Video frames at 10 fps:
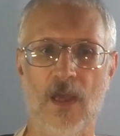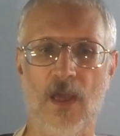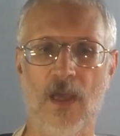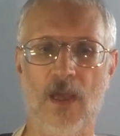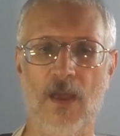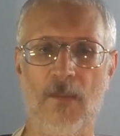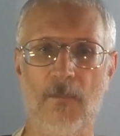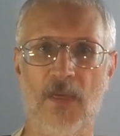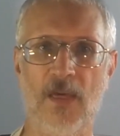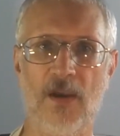but
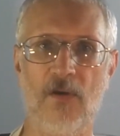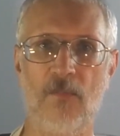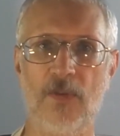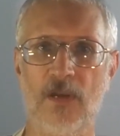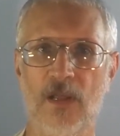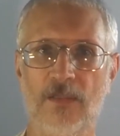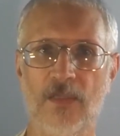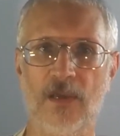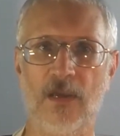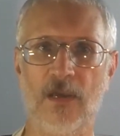I don't mean like
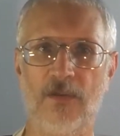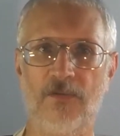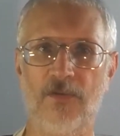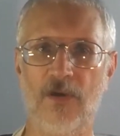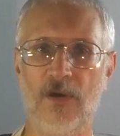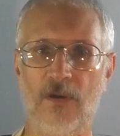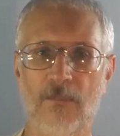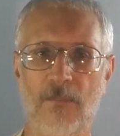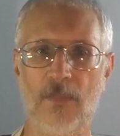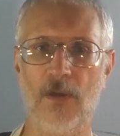they got their
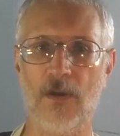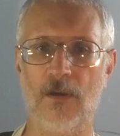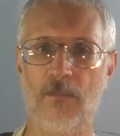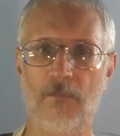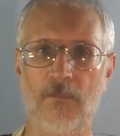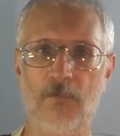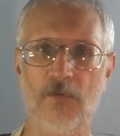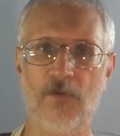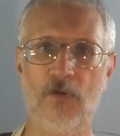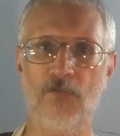
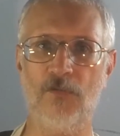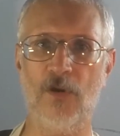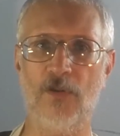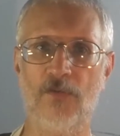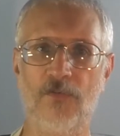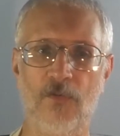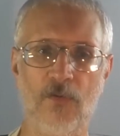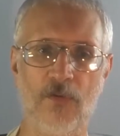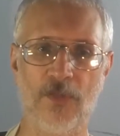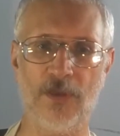nose runs
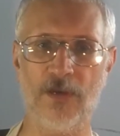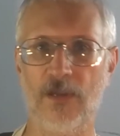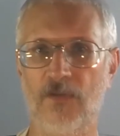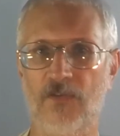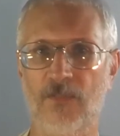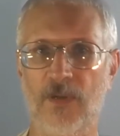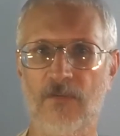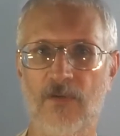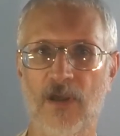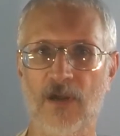or they get a
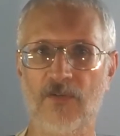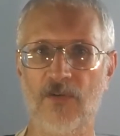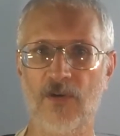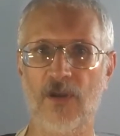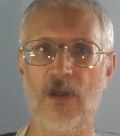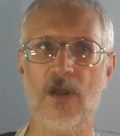histamine reaction.